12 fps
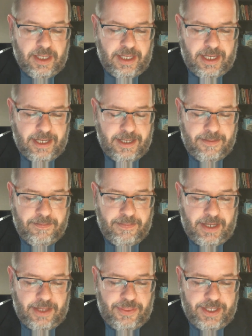
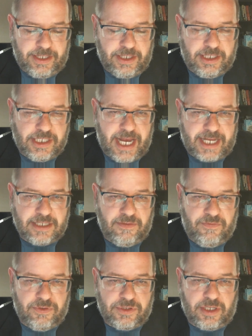I think that
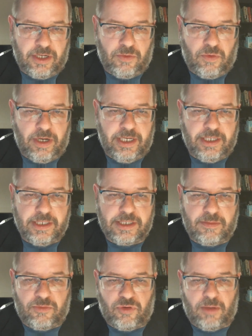Jacksonville is going to run into
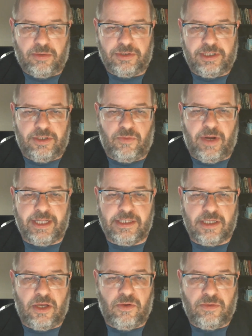some troubles in the red
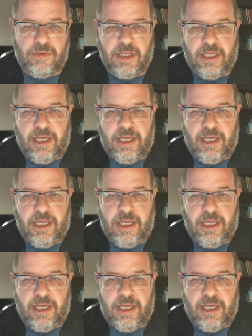zone.